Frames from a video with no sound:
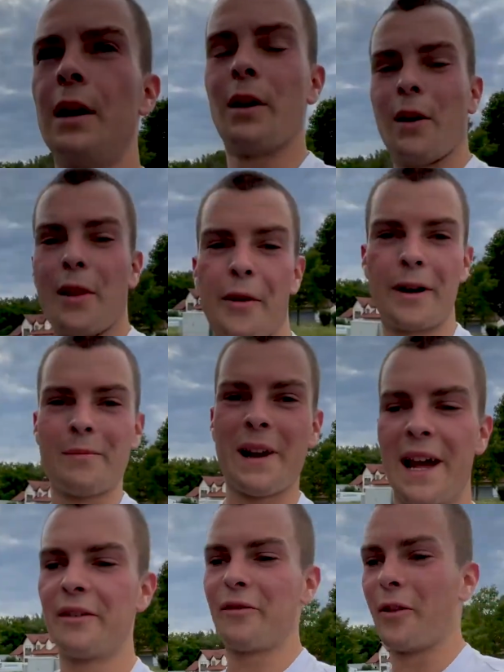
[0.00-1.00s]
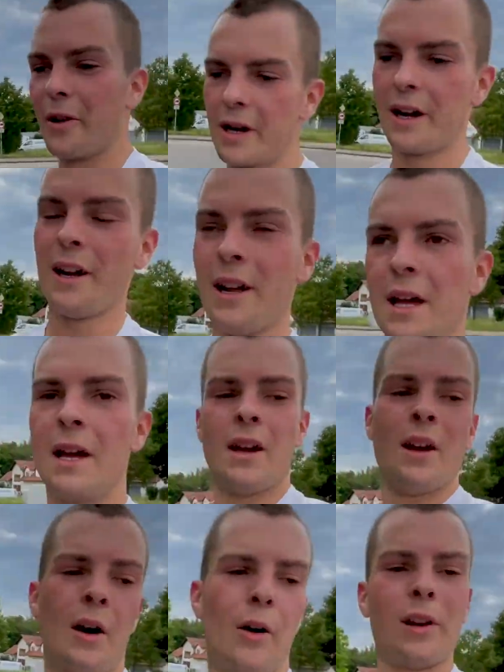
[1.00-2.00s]
Although I planned for
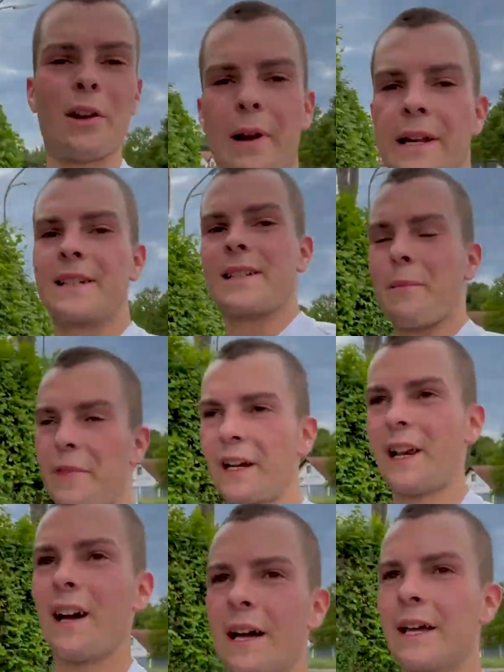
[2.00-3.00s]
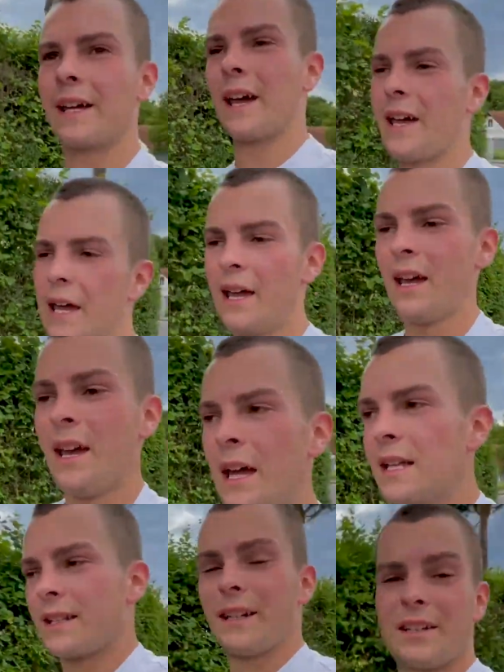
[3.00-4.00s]
only running something like
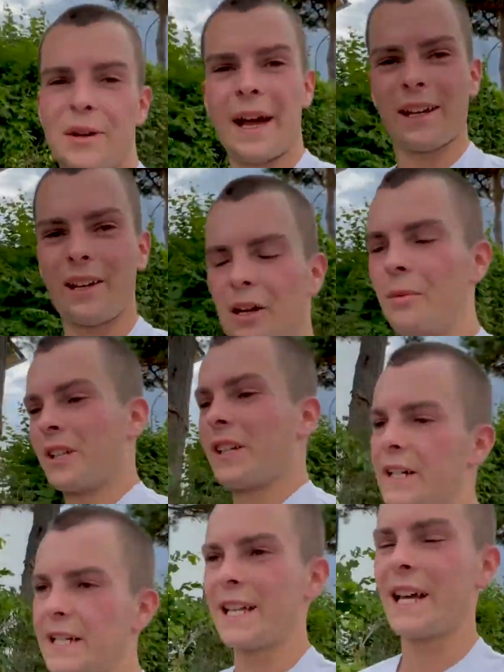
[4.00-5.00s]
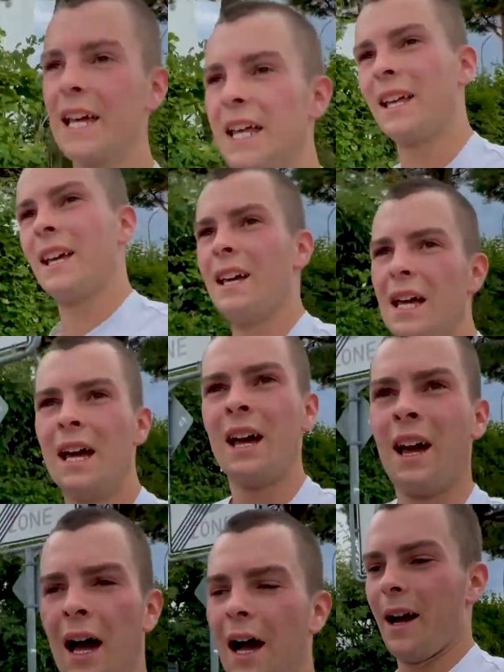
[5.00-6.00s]
6 to 8 kilometers,
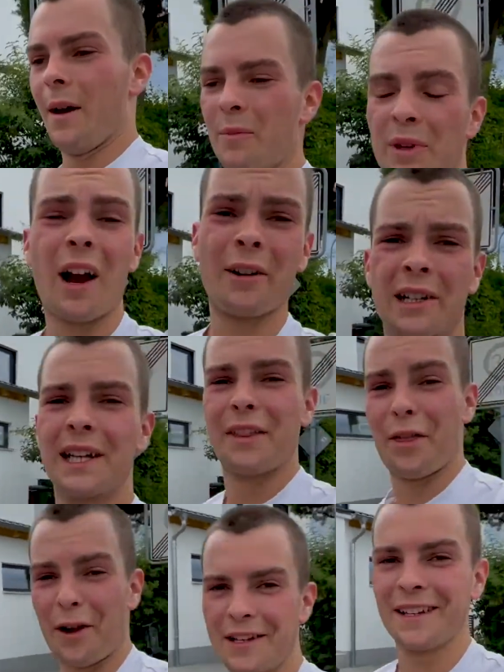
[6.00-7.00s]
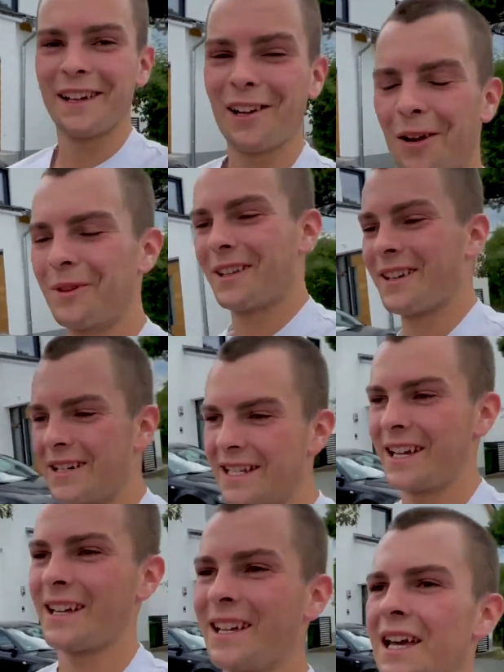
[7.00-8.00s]
I'm currently at 13 kilometers
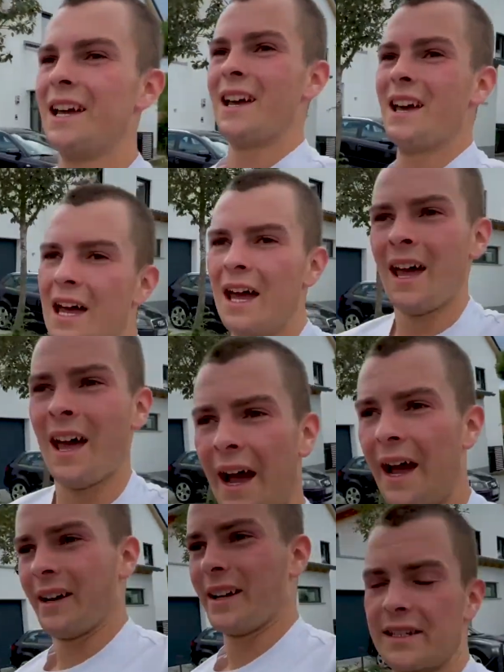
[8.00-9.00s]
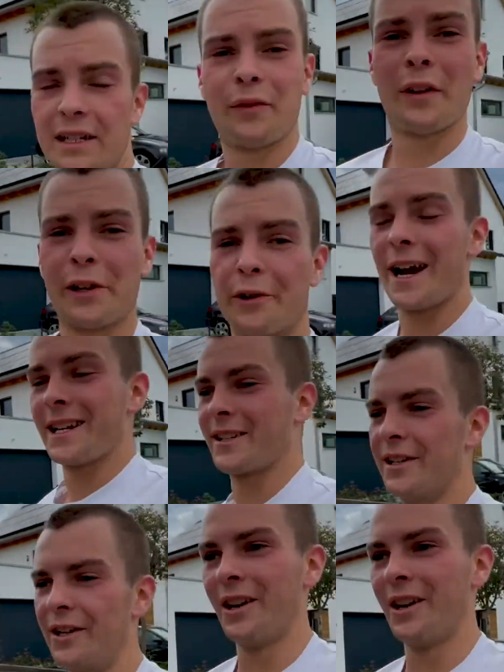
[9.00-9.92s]
and I still feel great, so